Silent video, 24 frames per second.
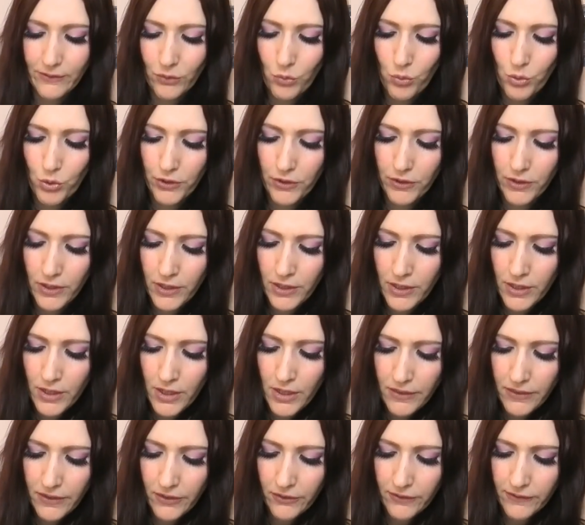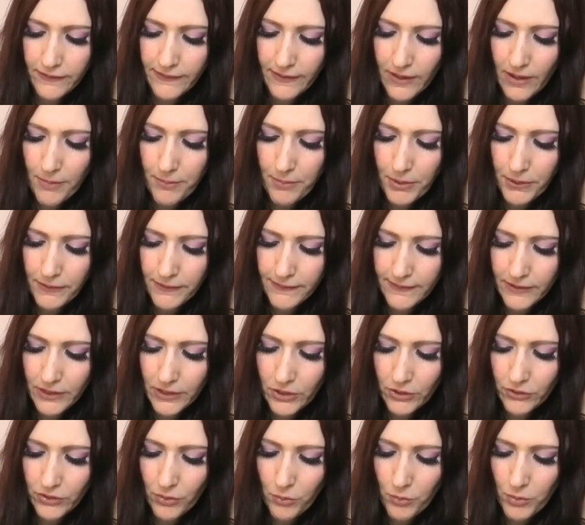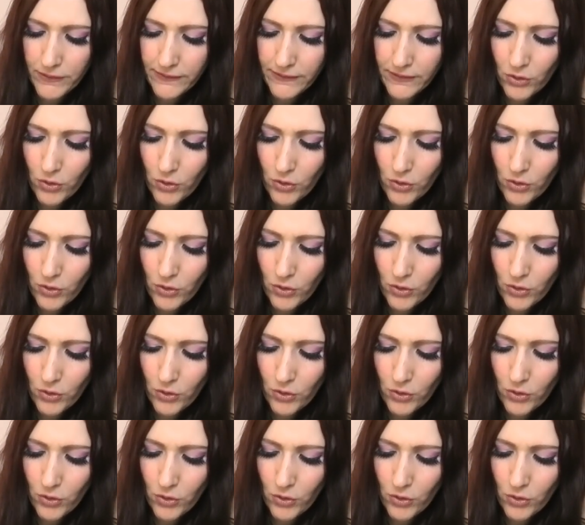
or there's a person here that wants